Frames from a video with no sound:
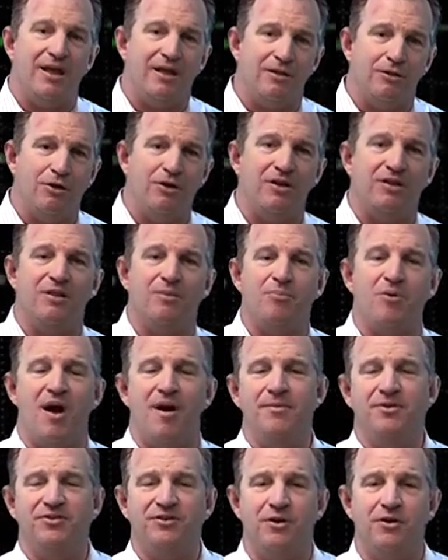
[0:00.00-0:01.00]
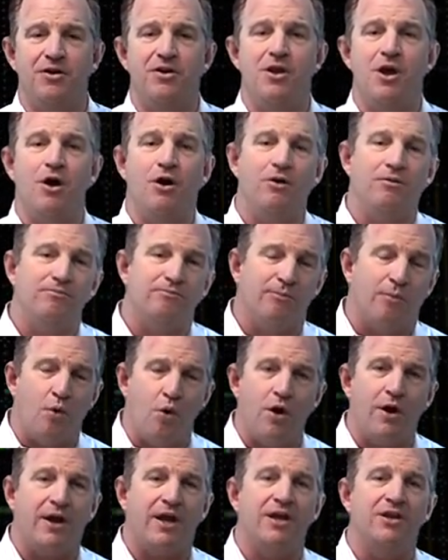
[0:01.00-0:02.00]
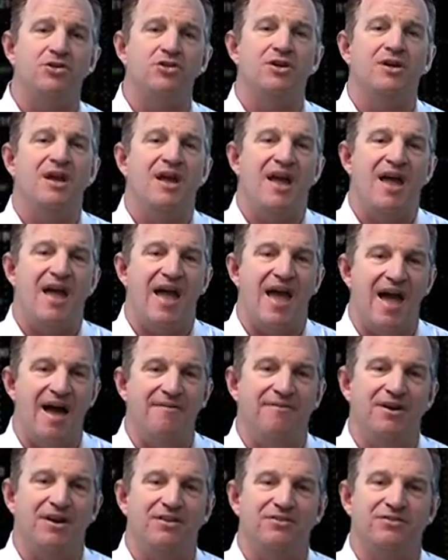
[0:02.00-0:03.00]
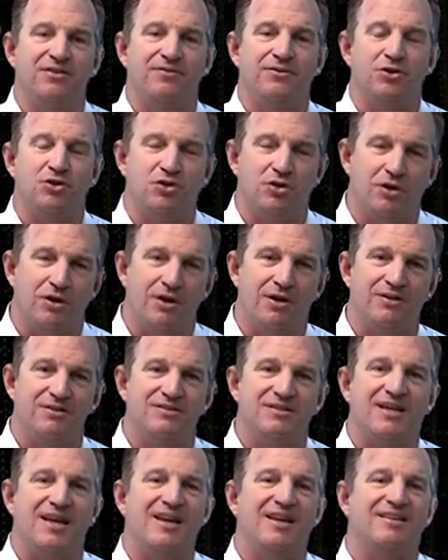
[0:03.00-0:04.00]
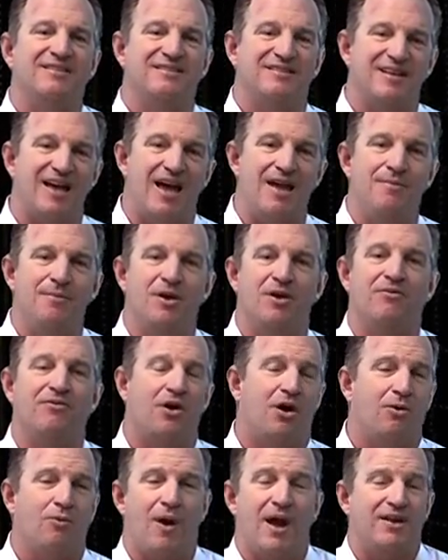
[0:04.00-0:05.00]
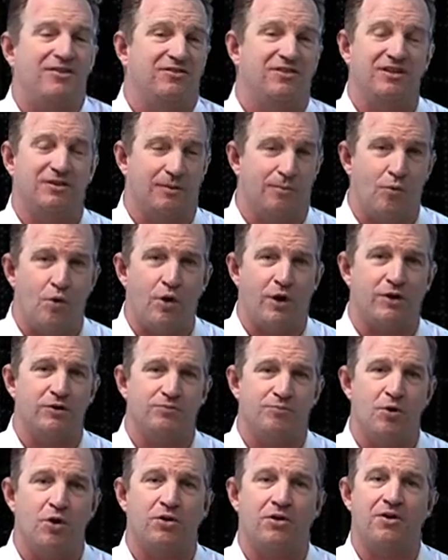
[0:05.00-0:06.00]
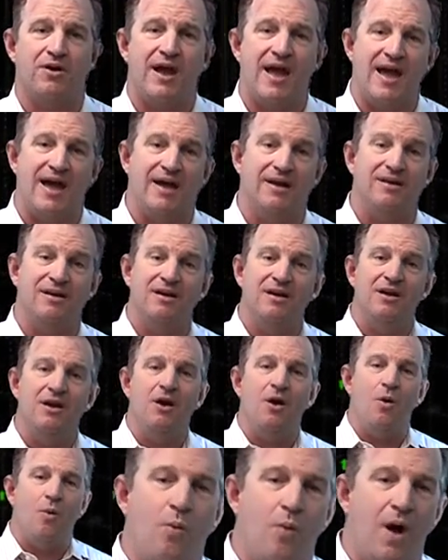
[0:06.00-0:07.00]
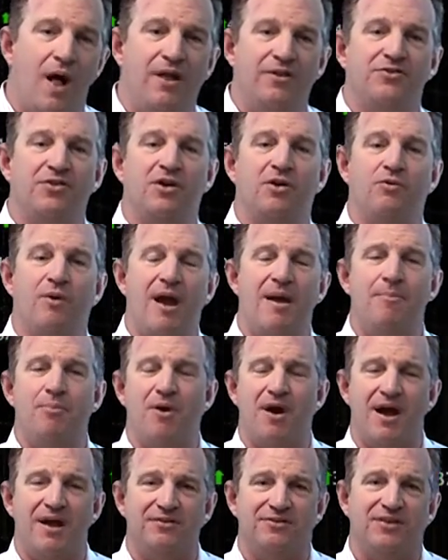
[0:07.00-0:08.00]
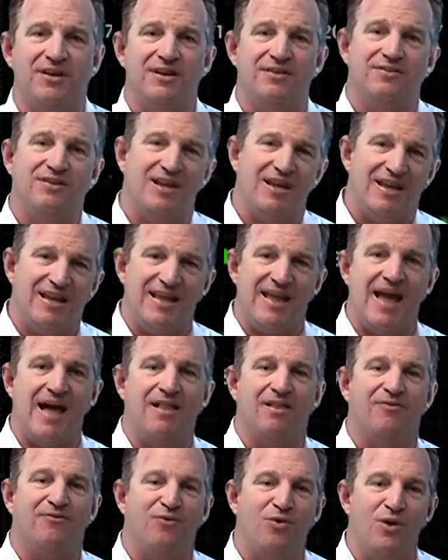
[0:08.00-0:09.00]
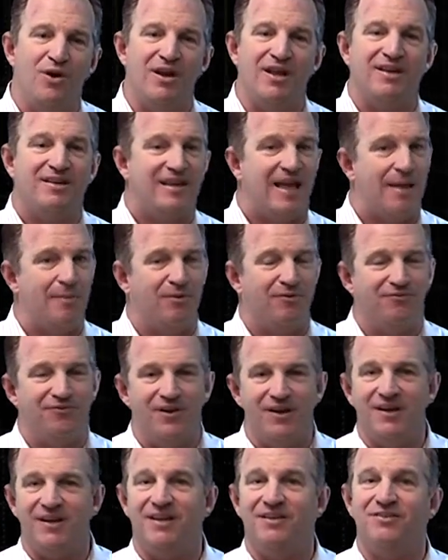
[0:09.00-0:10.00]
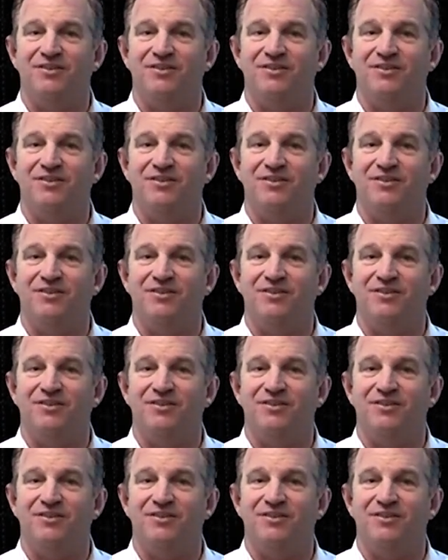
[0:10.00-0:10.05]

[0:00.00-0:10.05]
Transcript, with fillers: including the promissory note, mortgage, evidence of insurance, and assignment of all rights that the mortgage broker had. While it's a great process, in California, table funding